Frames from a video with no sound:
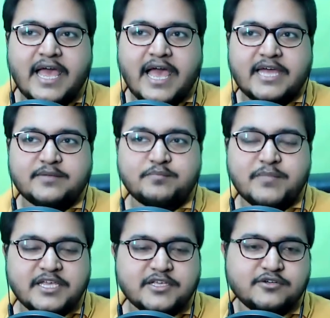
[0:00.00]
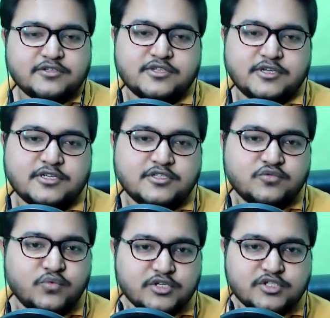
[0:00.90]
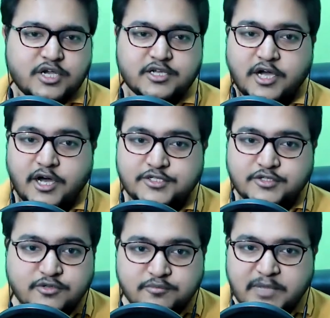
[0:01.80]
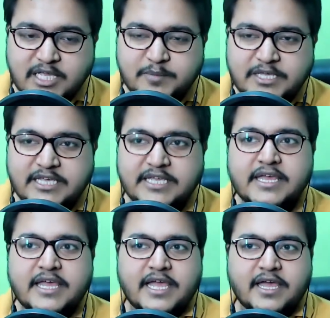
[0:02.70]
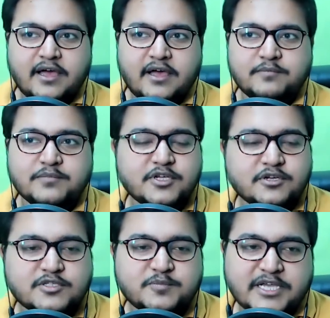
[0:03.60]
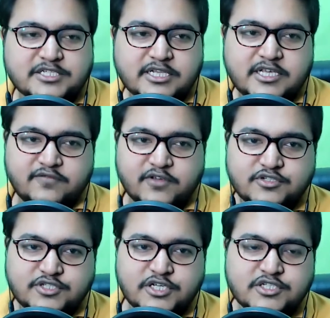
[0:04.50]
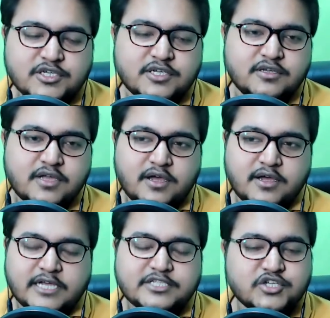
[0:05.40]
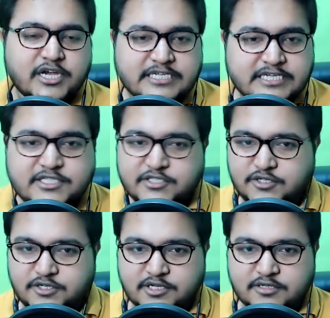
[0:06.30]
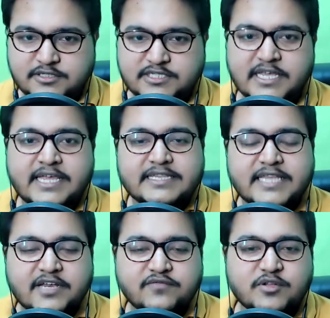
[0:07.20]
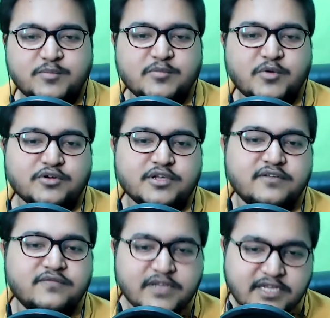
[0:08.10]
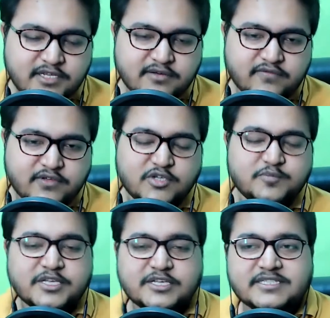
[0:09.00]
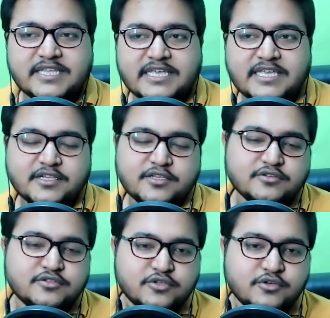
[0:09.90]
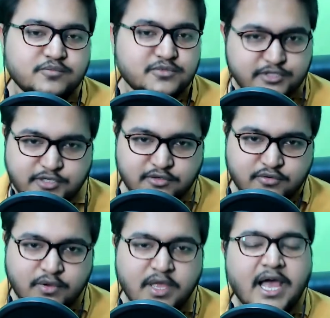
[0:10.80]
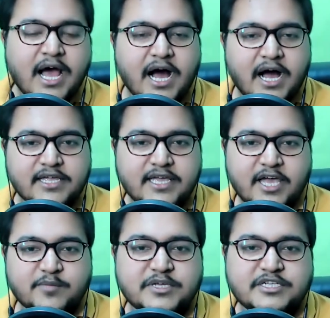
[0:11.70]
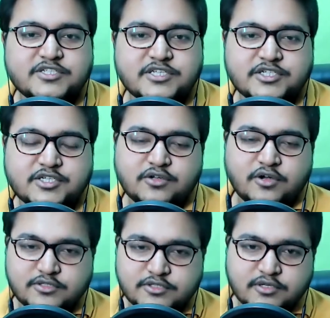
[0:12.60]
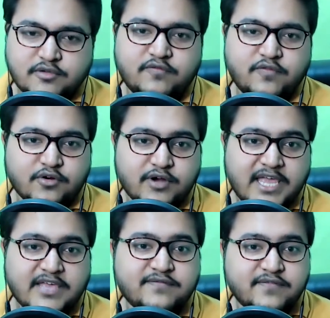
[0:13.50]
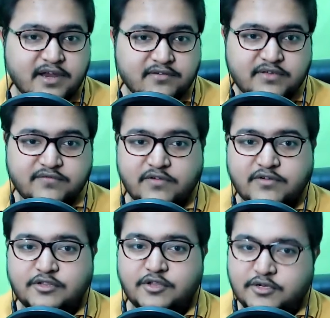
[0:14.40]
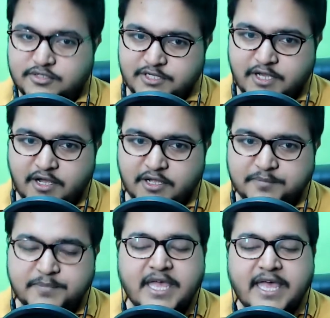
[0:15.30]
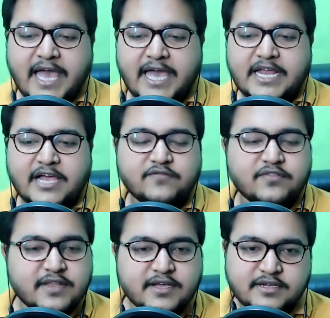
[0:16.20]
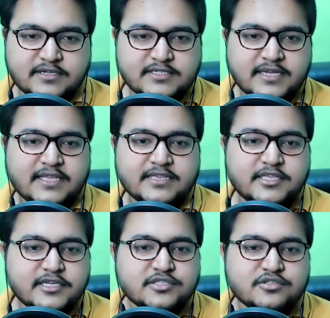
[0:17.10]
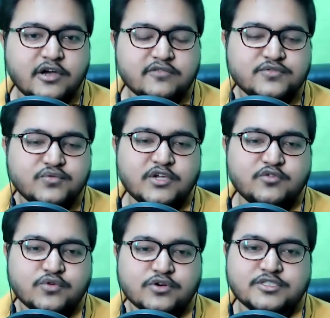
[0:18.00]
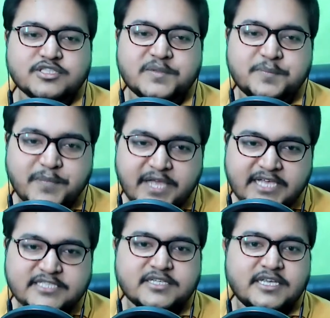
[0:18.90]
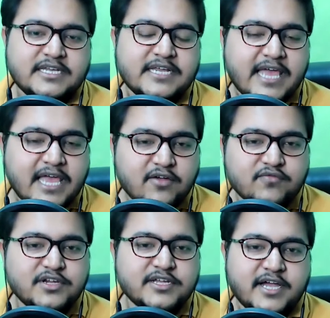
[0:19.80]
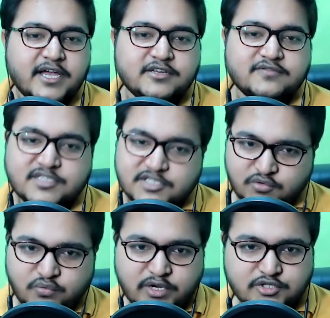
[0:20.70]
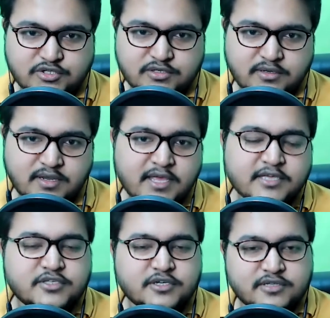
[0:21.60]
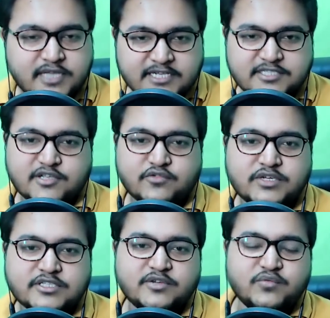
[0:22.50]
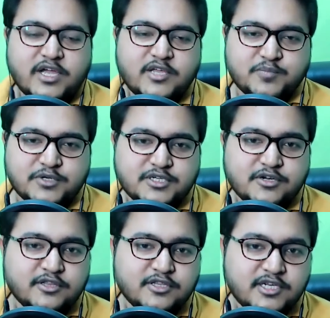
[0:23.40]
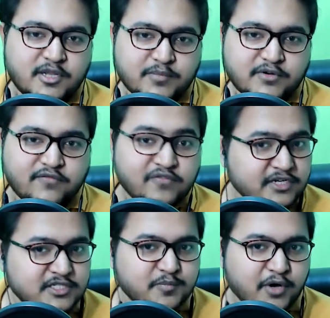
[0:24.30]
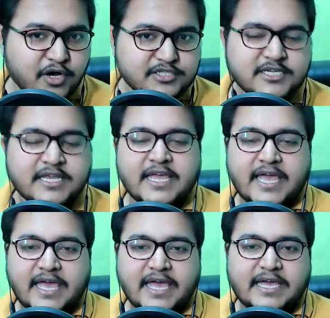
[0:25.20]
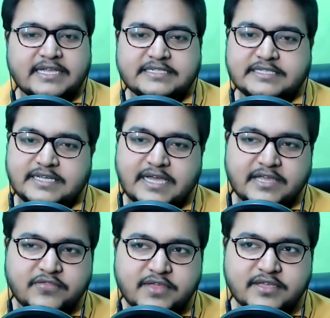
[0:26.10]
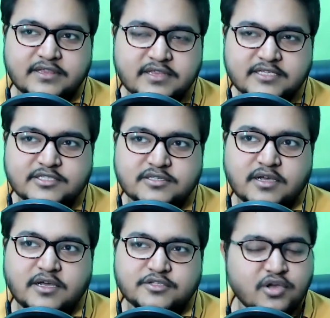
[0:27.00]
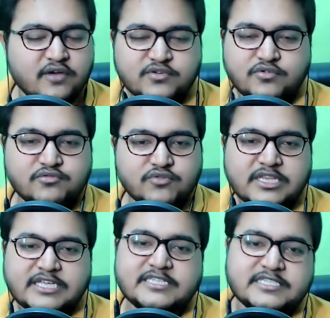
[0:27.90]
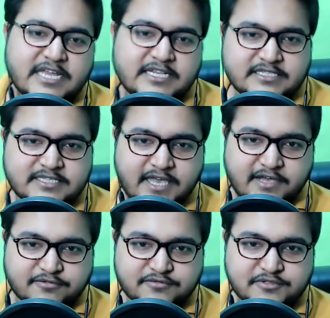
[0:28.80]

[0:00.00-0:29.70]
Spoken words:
and make your students watch a cartoon maybe, especially if you're teaching a Chinese student, that will be more convenient for you because they can use Zoom too. I have been teaching on Zoom for a very, very long time, and I've learned this software works the best in every kind of situation. So that's the reason why I put it on the number first spot, and I think this software really stands out.